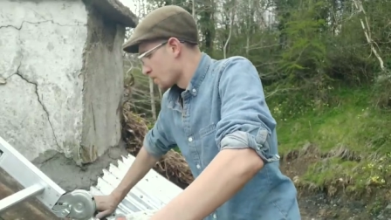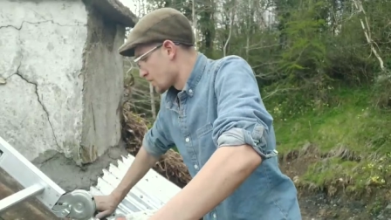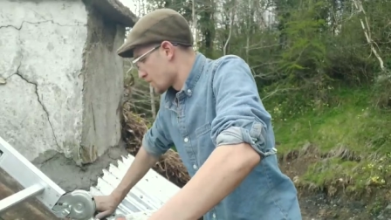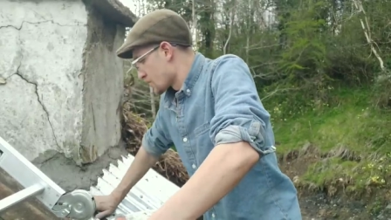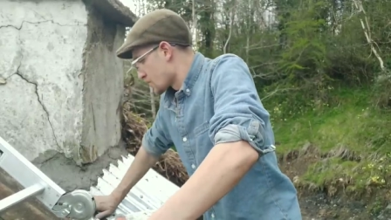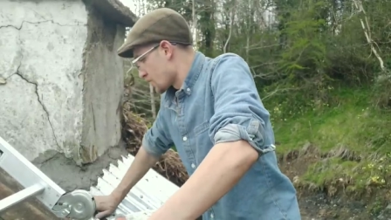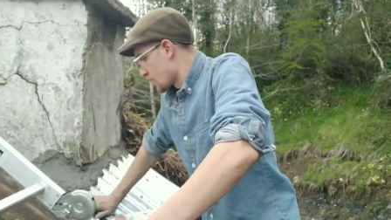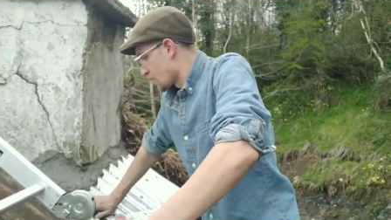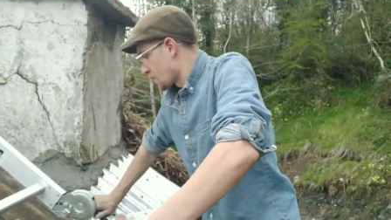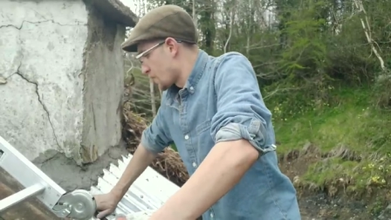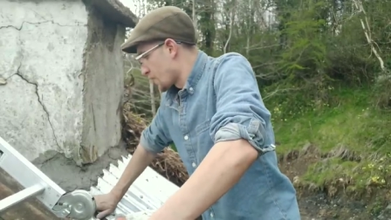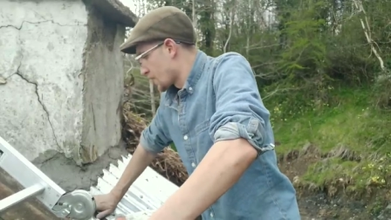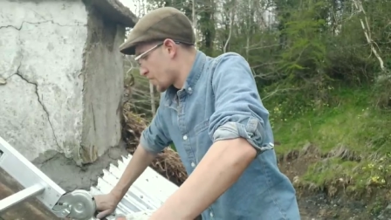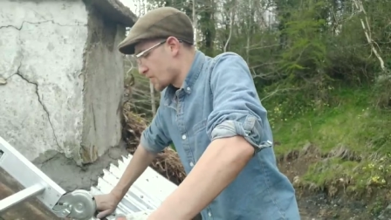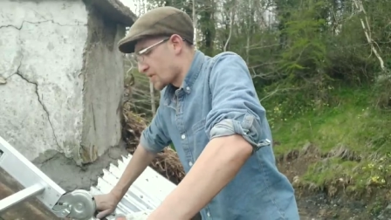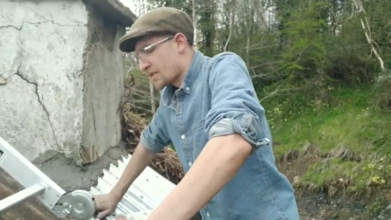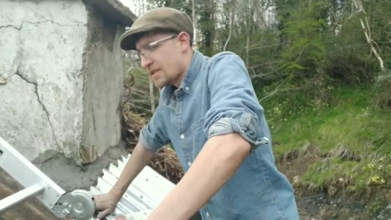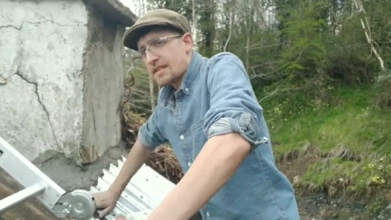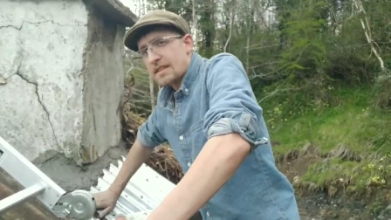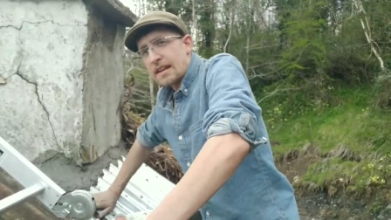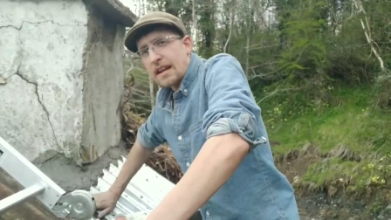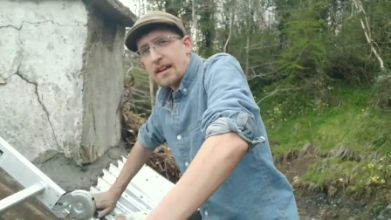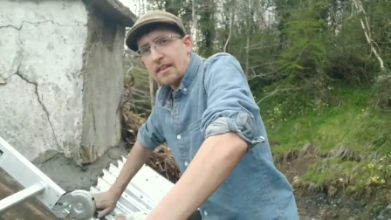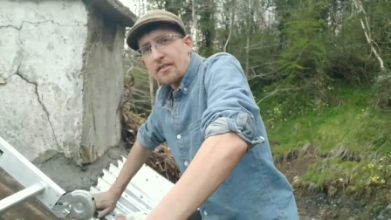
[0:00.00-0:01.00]
So if I
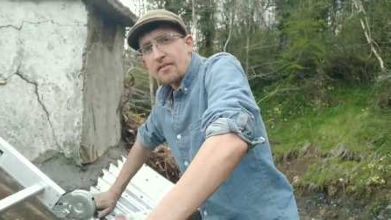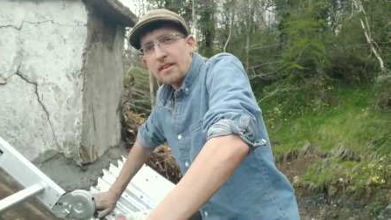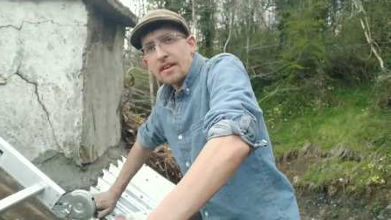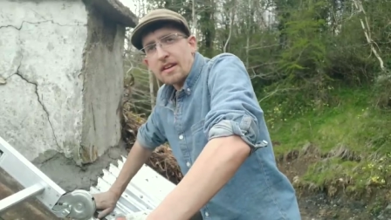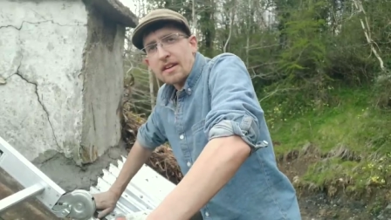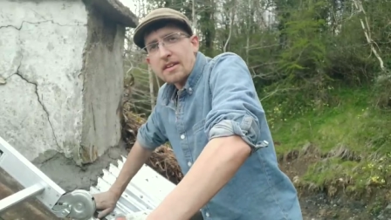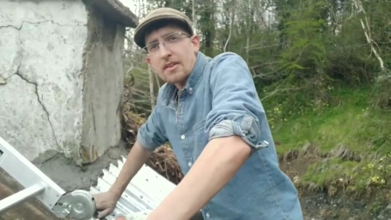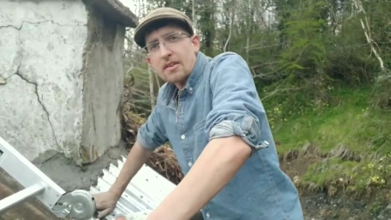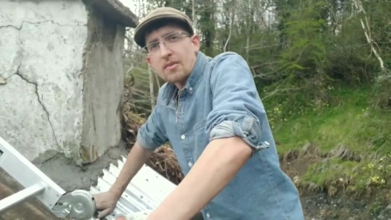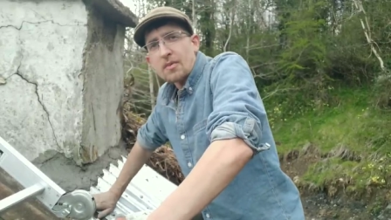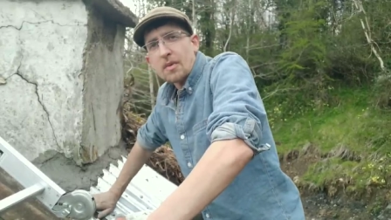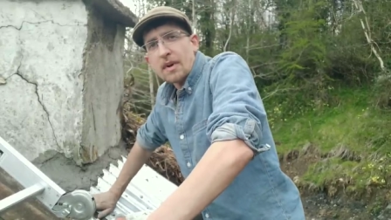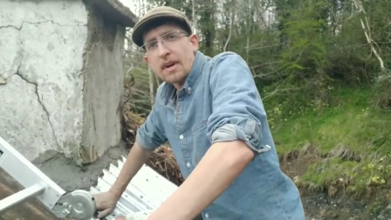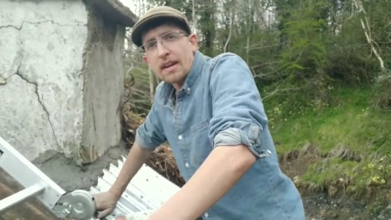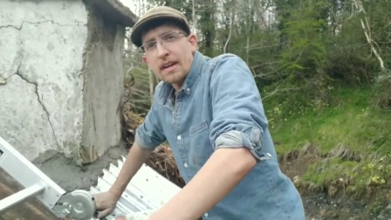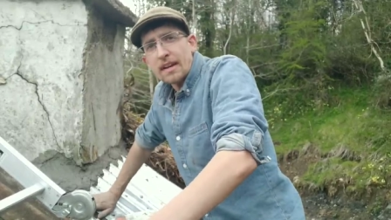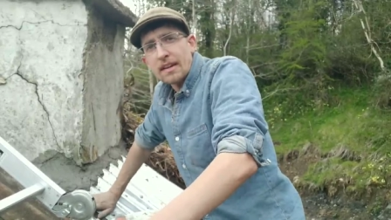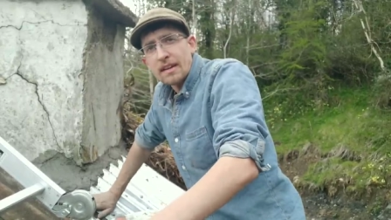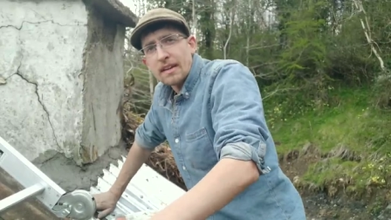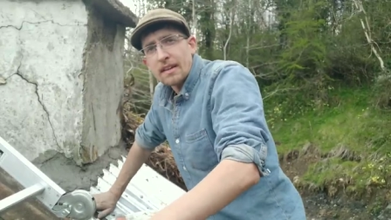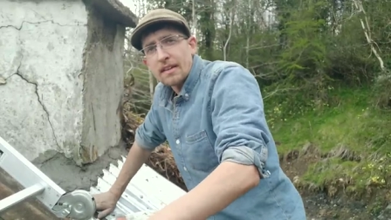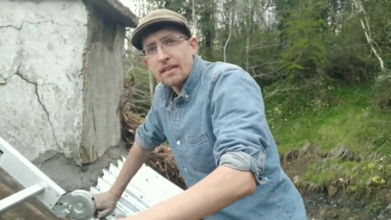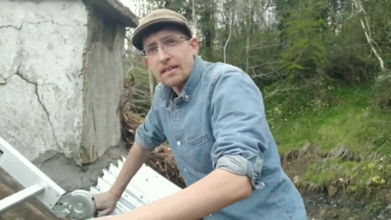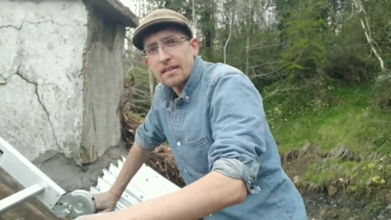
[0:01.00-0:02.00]
just sat around and
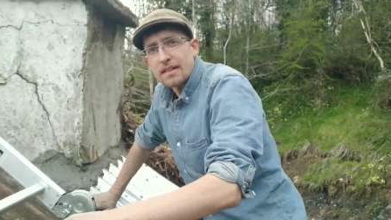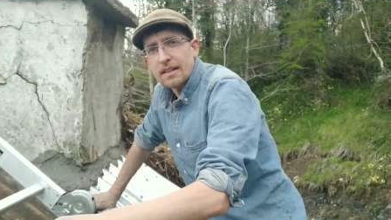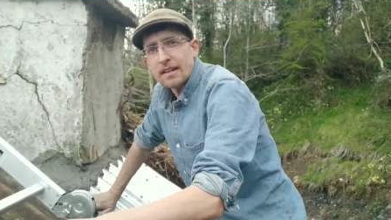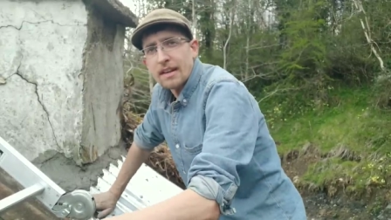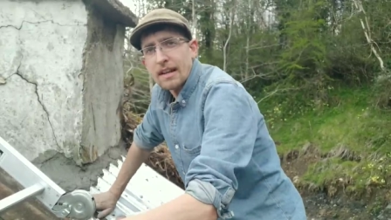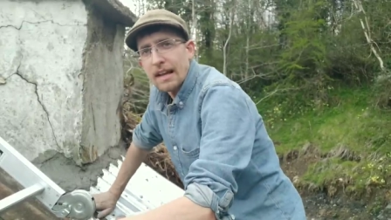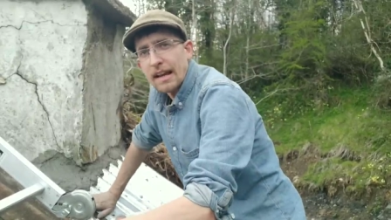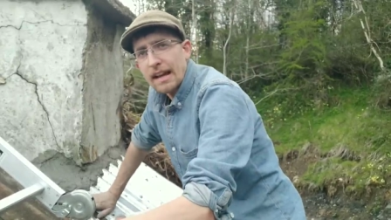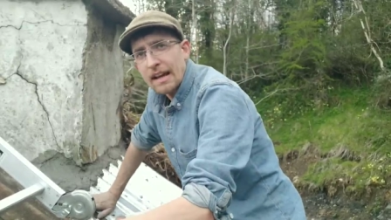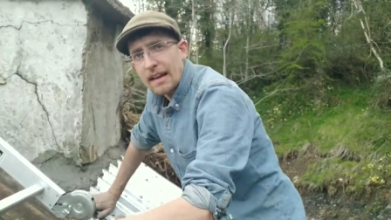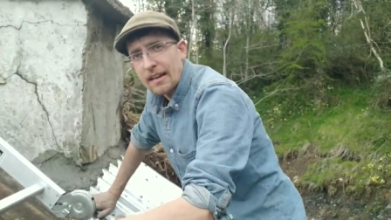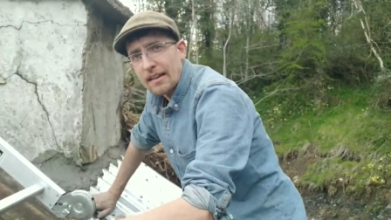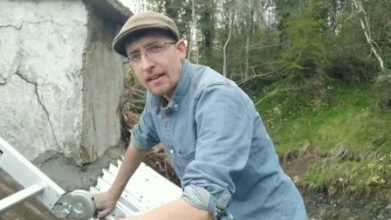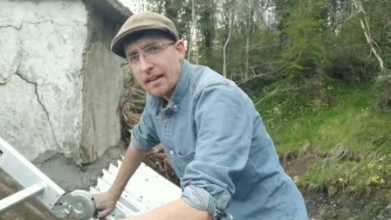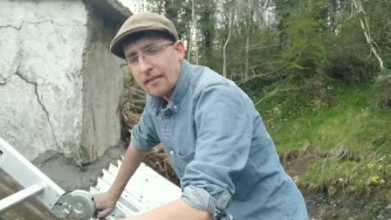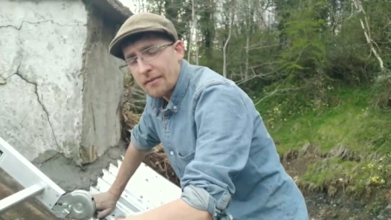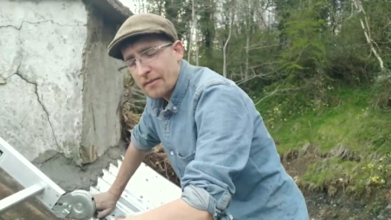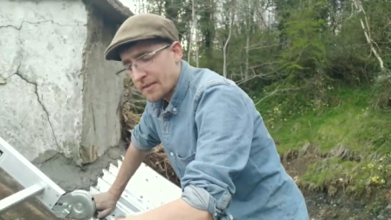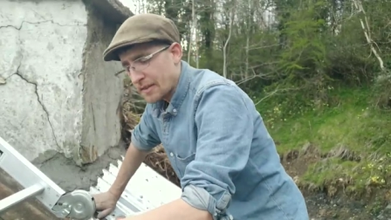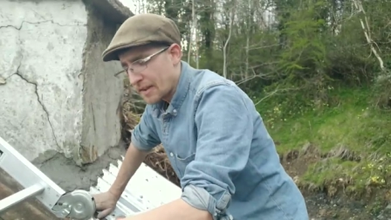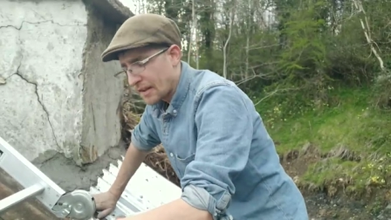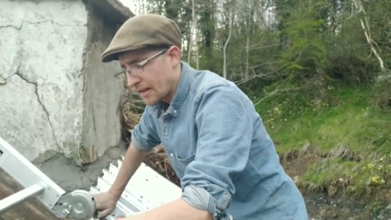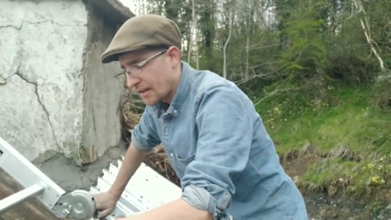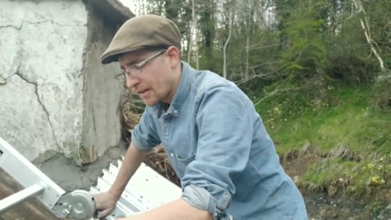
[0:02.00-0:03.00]
waited until I had
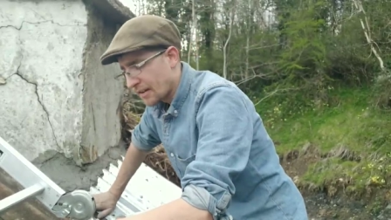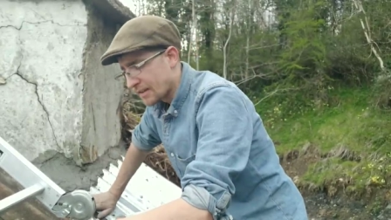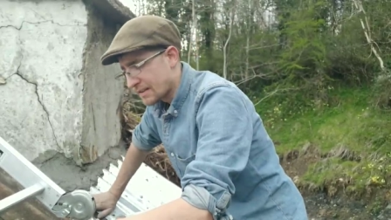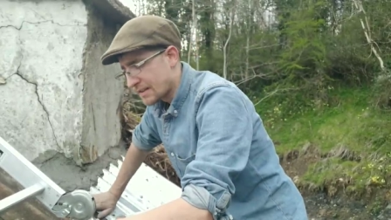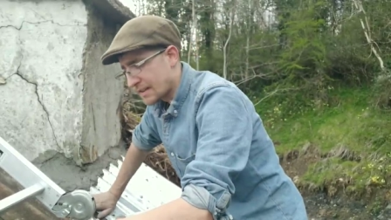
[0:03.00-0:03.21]
everything all